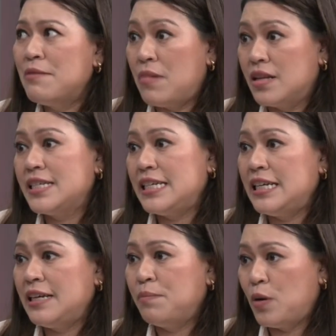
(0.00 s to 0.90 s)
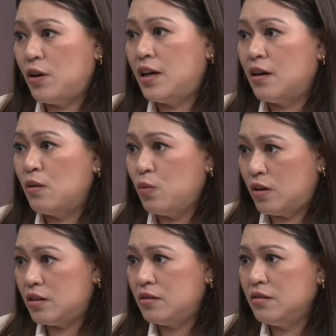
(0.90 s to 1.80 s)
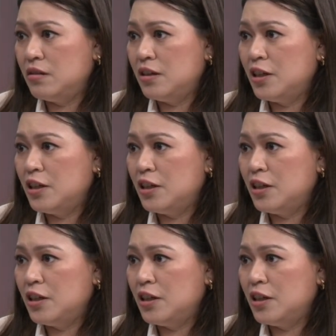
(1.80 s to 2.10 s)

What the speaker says: multipolar world,